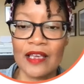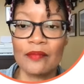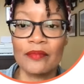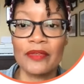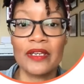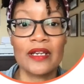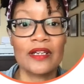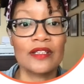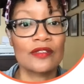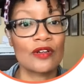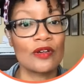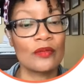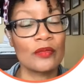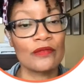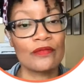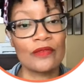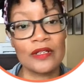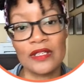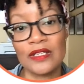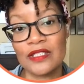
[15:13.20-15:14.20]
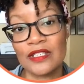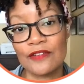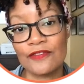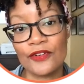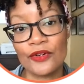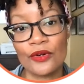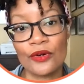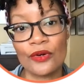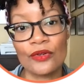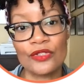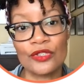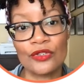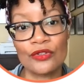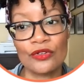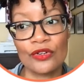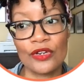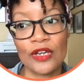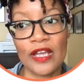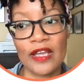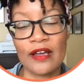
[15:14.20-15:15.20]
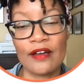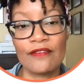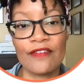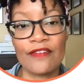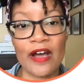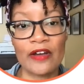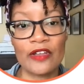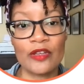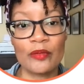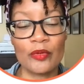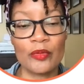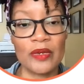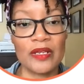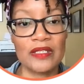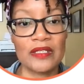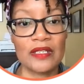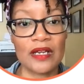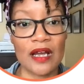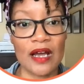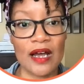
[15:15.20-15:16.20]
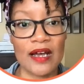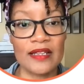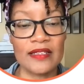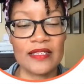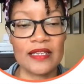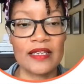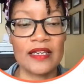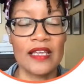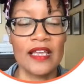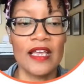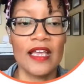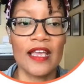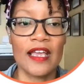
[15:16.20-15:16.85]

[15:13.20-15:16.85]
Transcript: because it's going to be really difficult to create a valuable piece of content